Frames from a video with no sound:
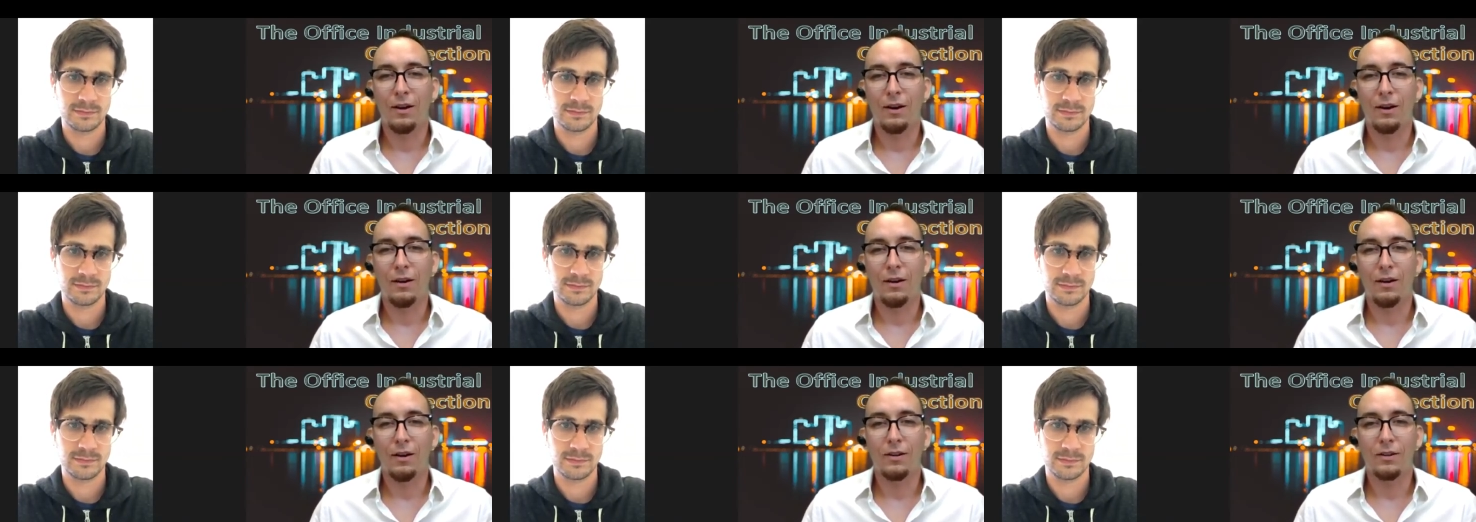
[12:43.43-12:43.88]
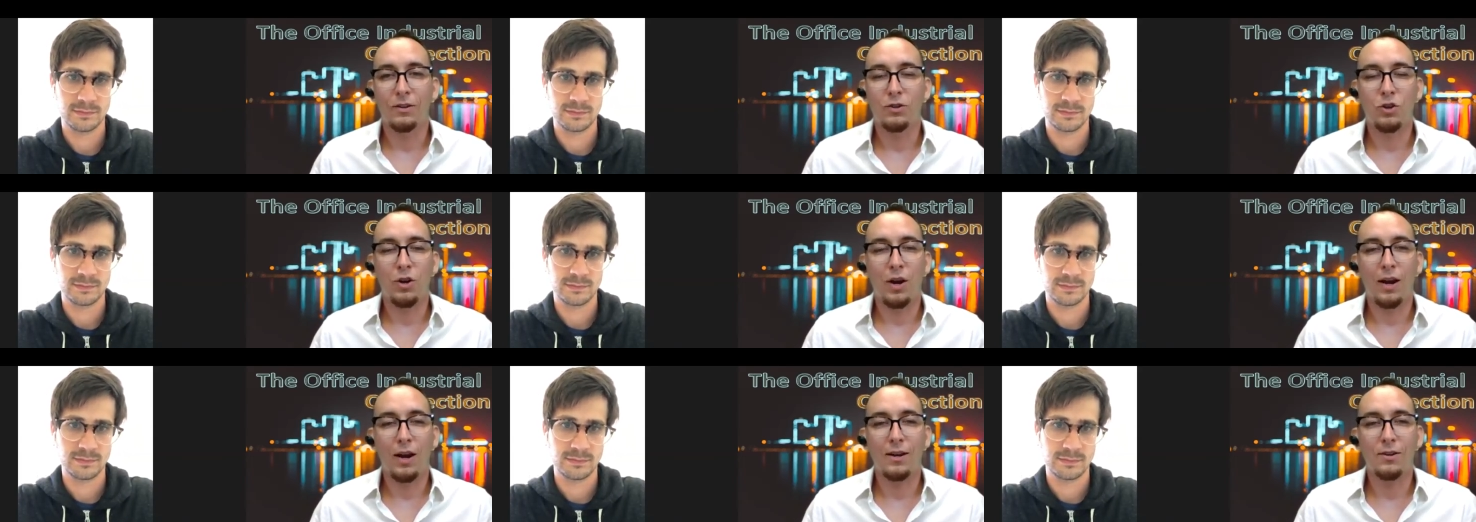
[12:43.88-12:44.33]
Speaker 1: uh,
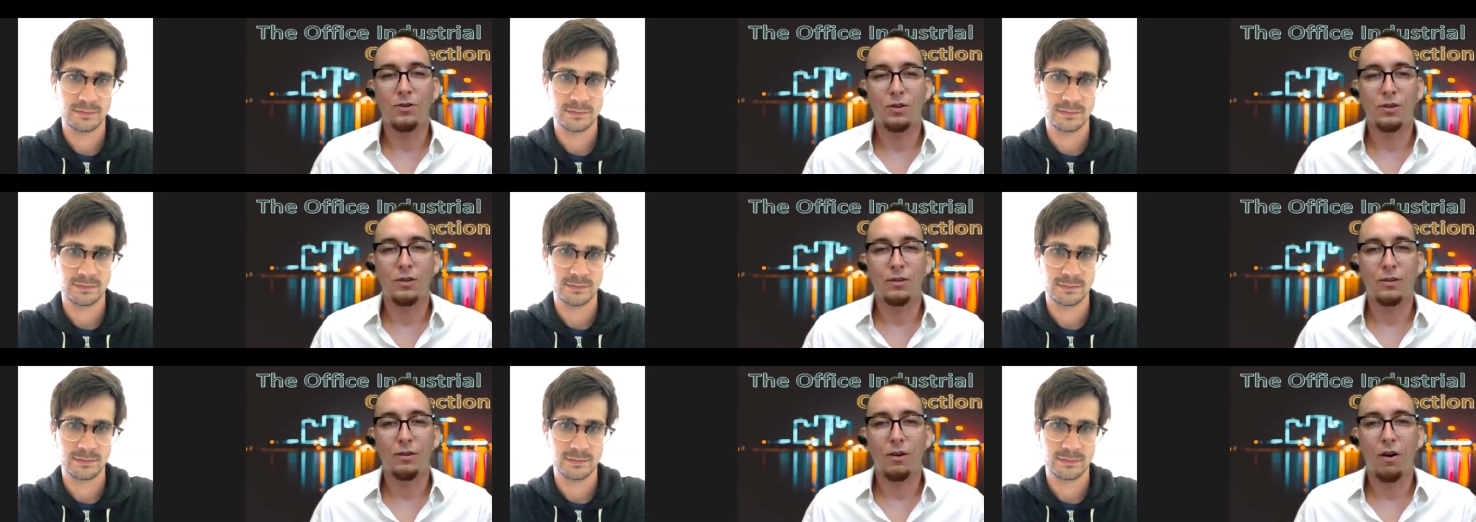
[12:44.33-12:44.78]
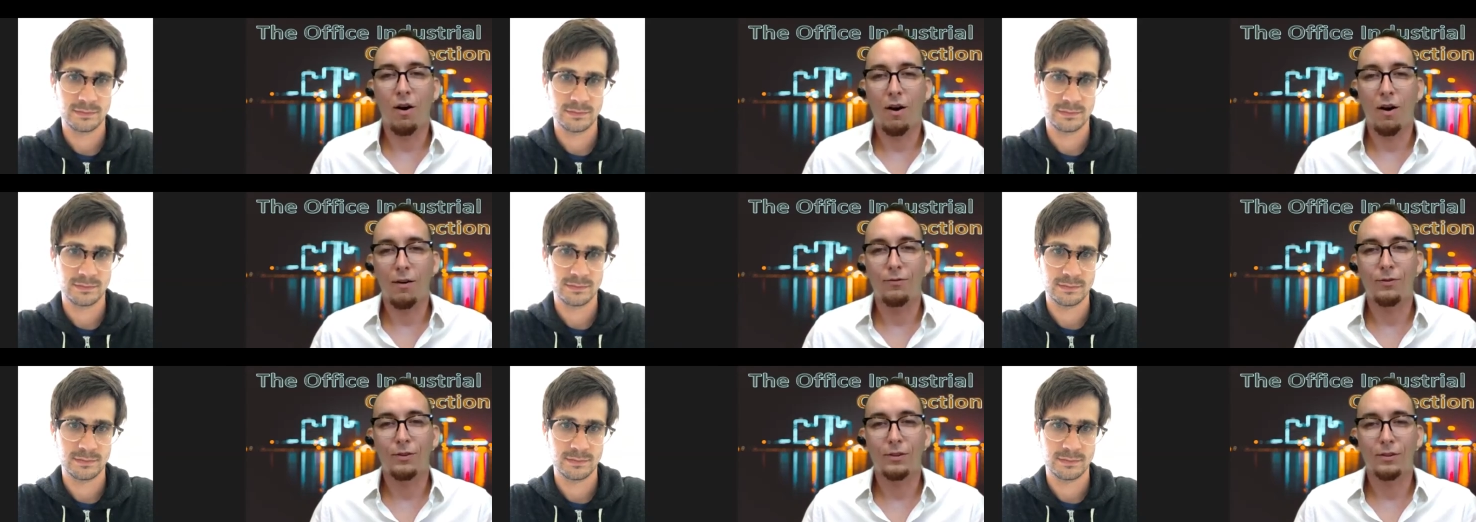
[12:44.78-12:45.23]
change in
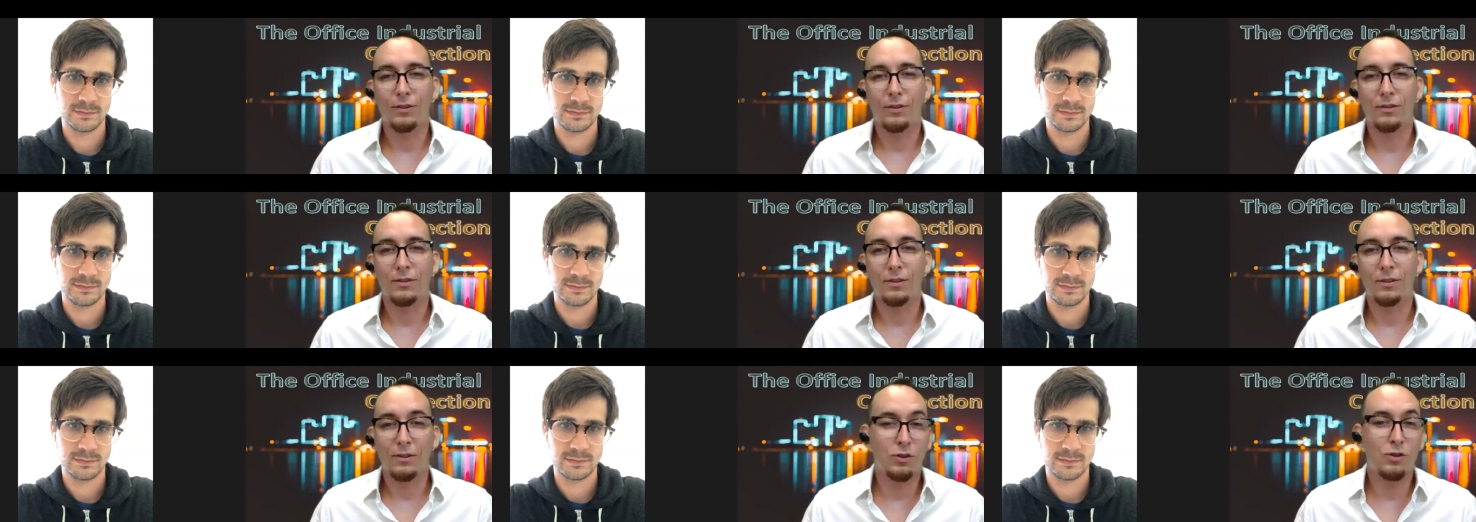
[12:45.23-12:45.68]
office